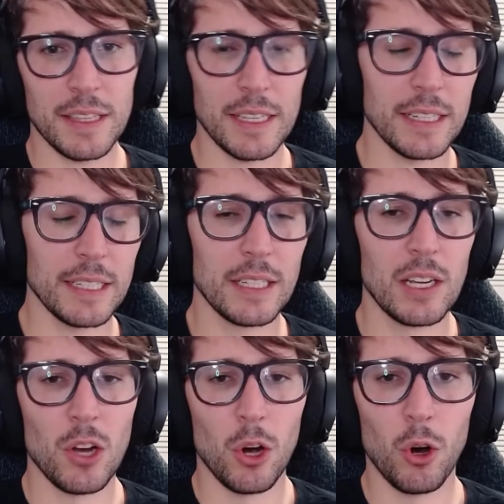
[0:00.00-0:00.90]
that
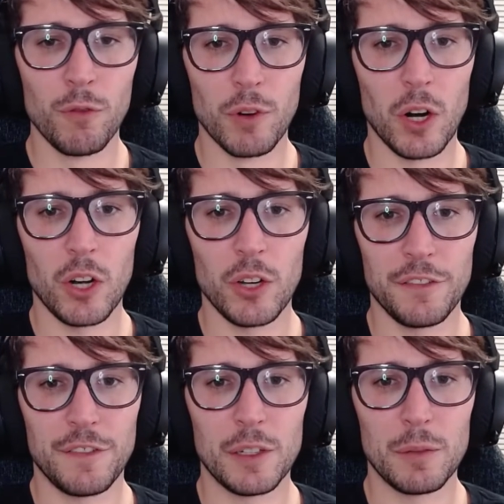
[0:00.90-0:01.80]
overall the
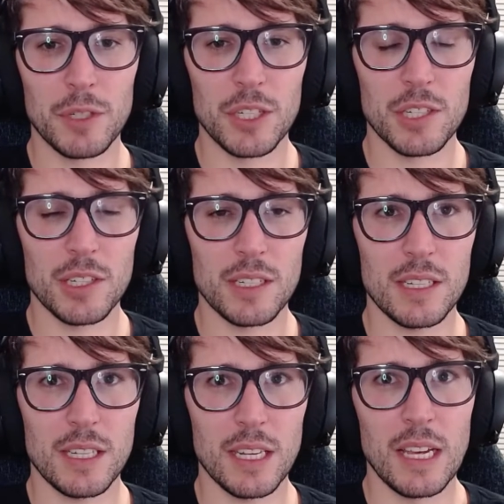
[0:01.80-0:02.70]
film was
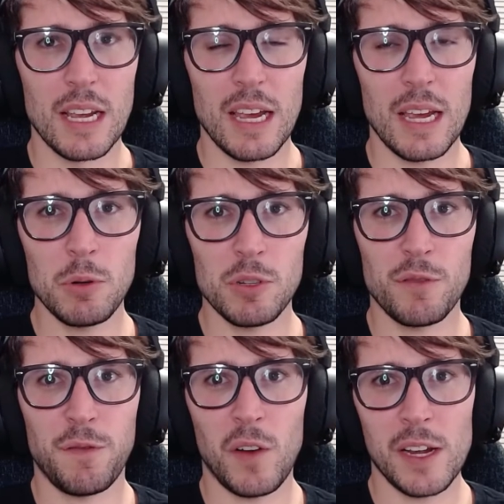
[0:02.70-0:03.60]
just, it was
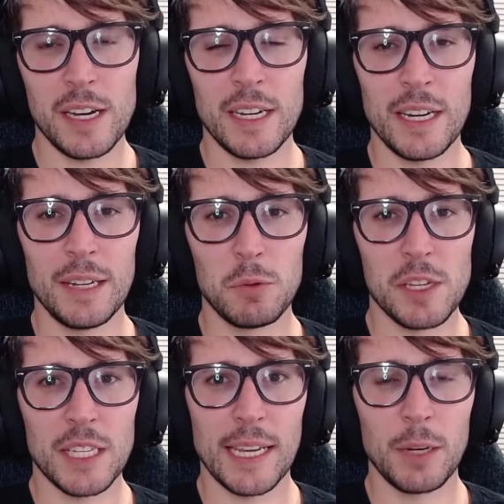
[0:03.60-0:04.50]
fun. It
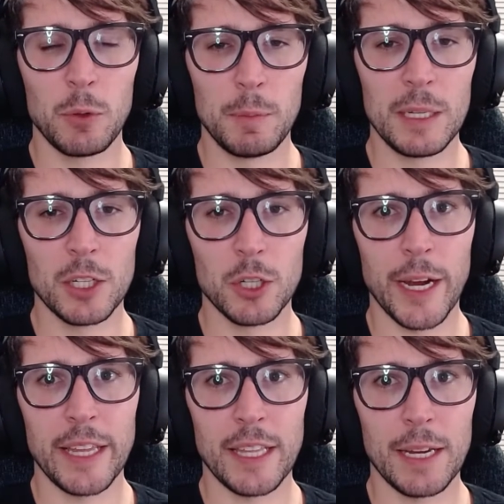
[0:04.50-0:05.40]
would be a
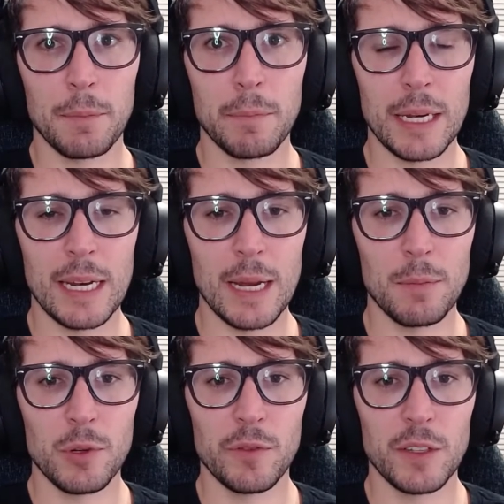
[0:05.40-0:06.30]
great like midnight
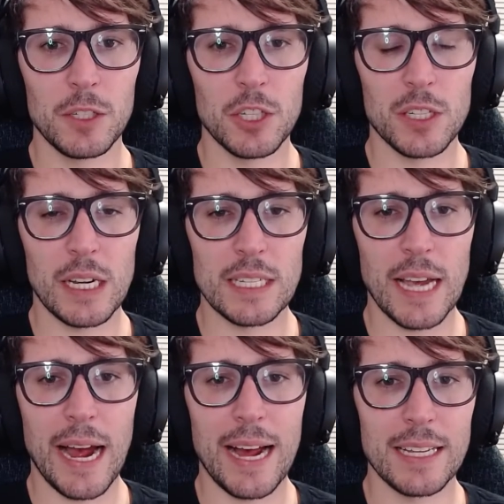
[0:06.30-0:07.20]
movie just because it
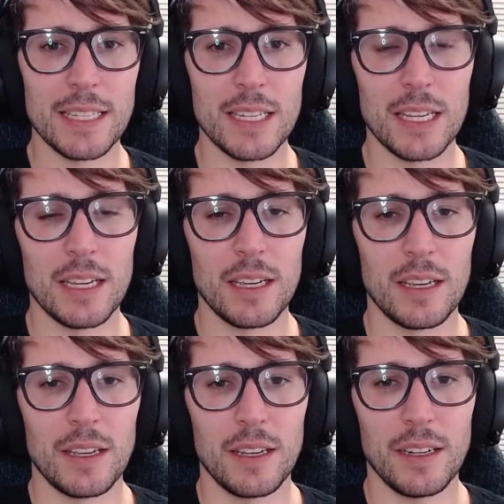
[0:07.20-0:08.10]
has
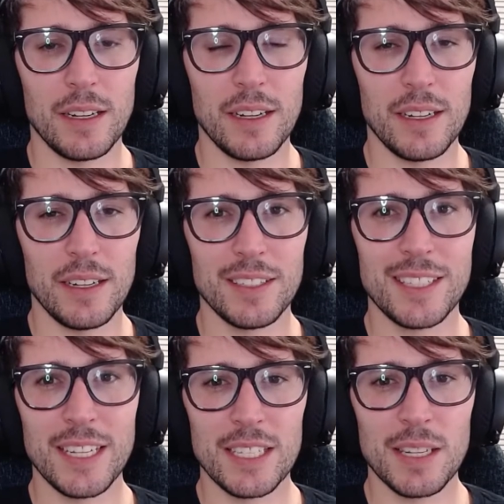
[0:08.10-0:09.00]

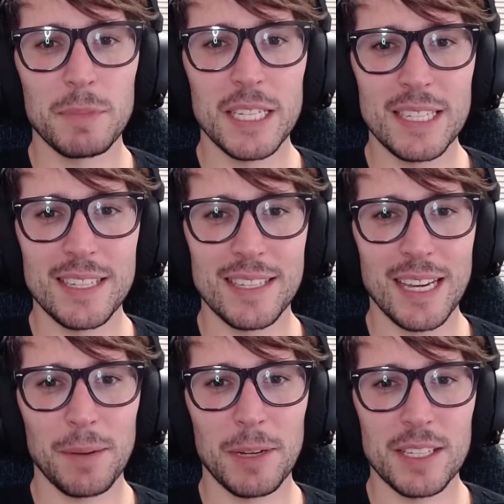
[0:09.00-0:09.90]
some decent
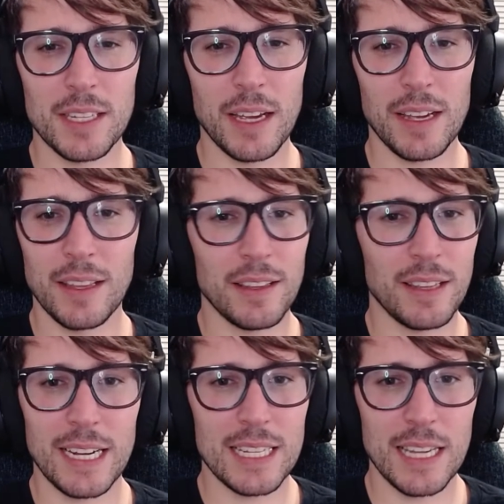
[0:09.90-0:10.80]
segments.
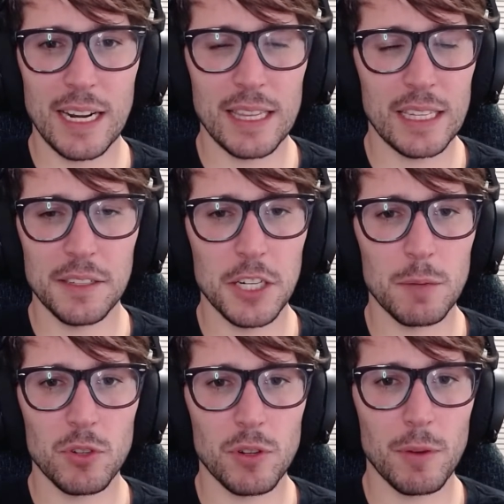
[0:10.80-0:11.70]
Like I said, I think the
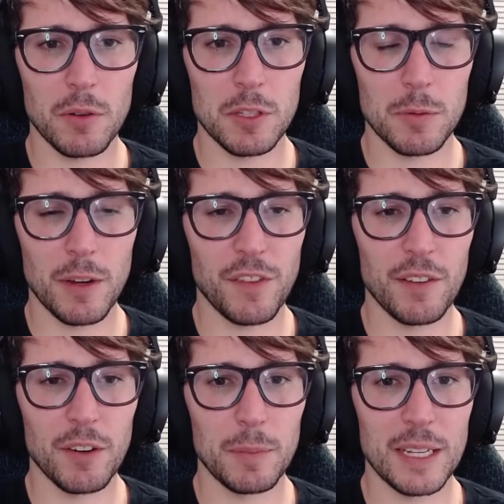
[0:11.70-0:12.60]
James Remar one's my
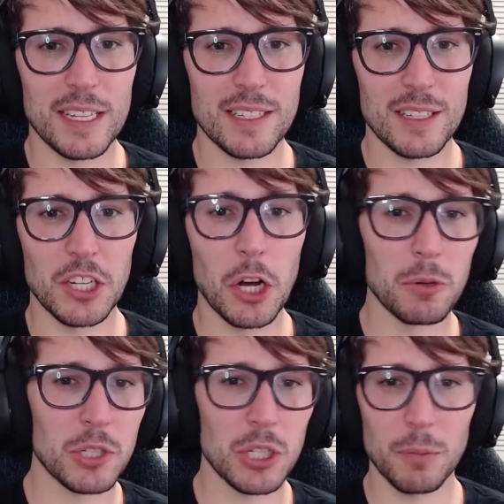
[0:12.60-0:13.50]
favorite because it
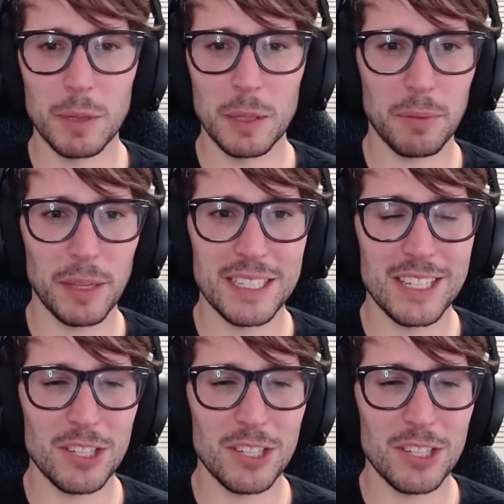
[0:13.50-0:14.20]
goes so many places